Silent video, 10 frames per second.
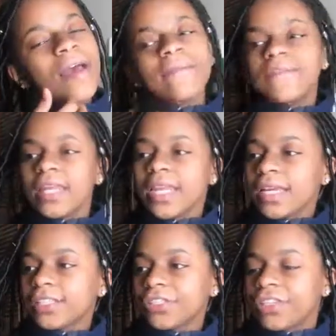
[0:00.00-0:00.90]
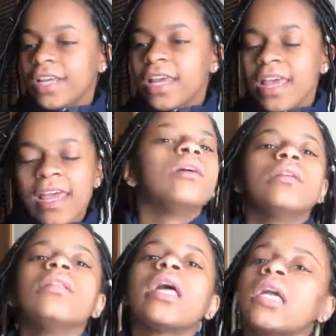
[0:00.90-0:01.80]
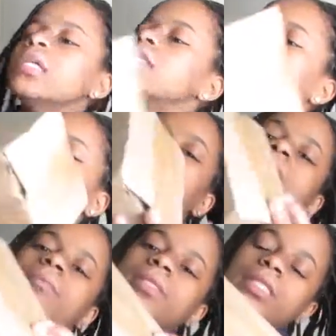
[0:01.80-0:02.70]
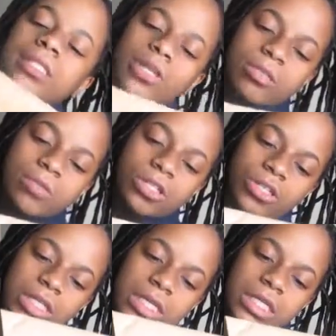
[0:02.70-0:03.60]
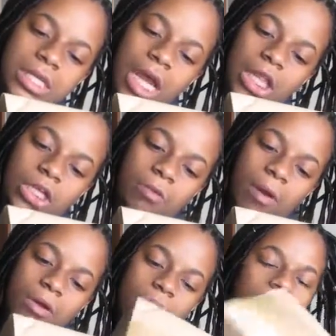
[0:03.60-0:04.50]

I'm finished. Like I said, we're gonna put this Christmas tree together tomorrow.